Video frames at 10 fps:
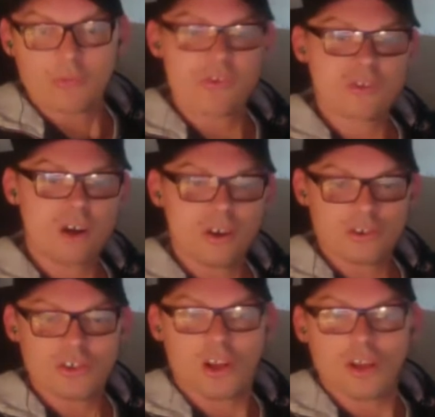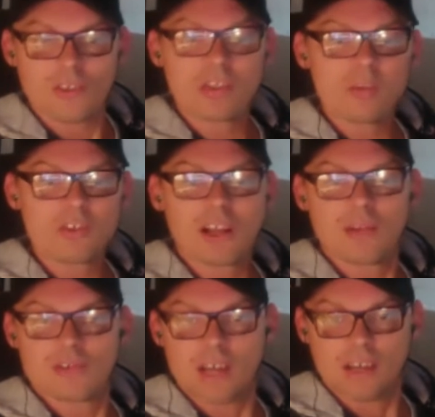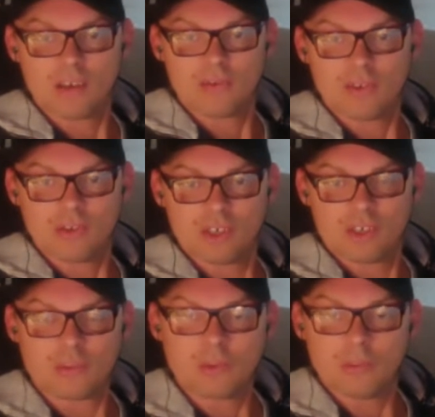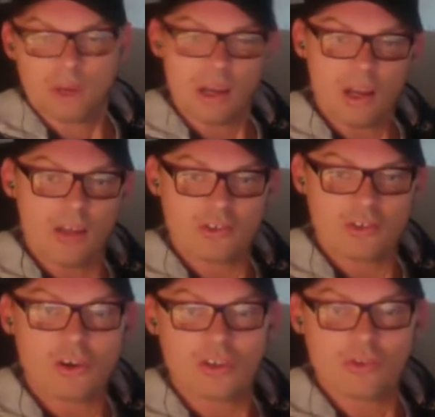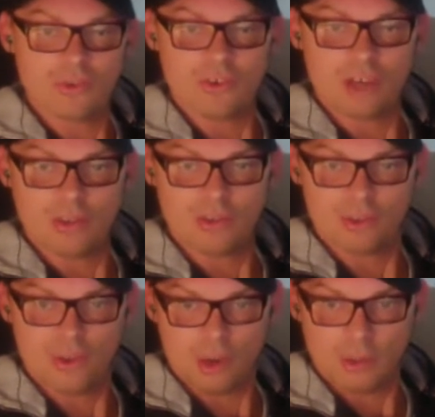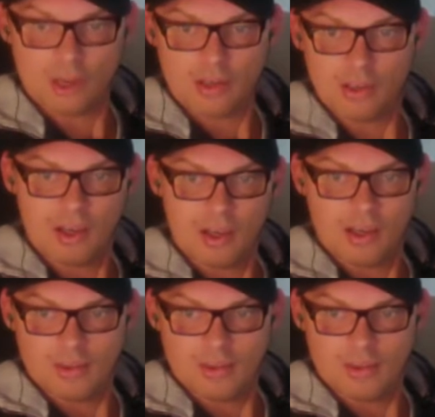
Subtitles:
the problems are solving themselves, kind of, just by us talking to each other. You know what I mean?